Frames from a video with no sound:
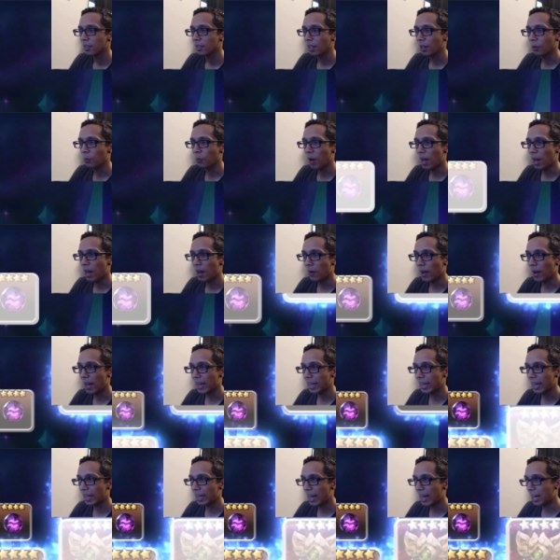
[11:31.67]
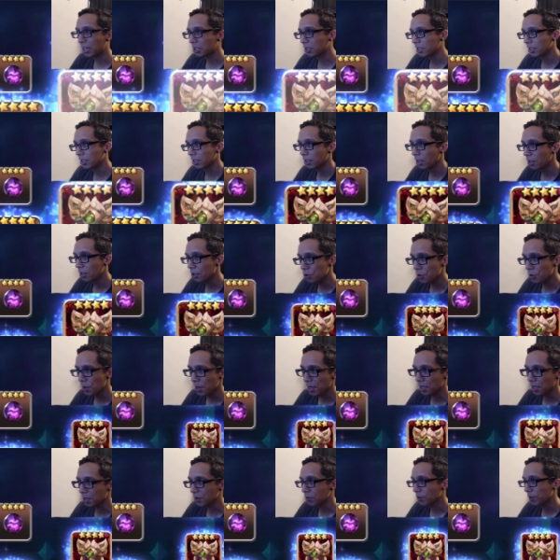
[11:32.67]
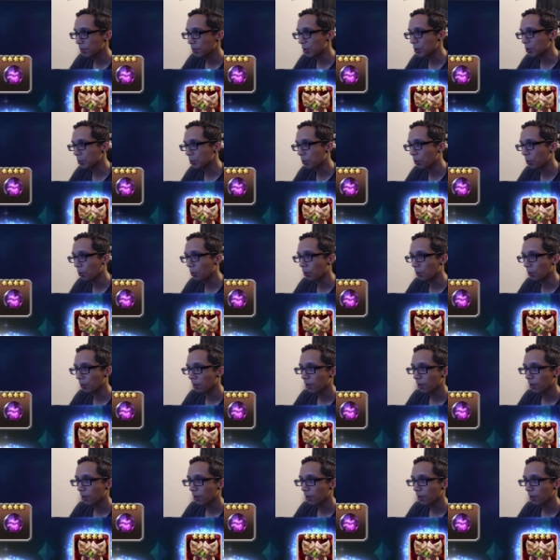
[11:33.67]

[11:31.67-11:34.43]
Like, wow, I got actually good trinkets from this pull.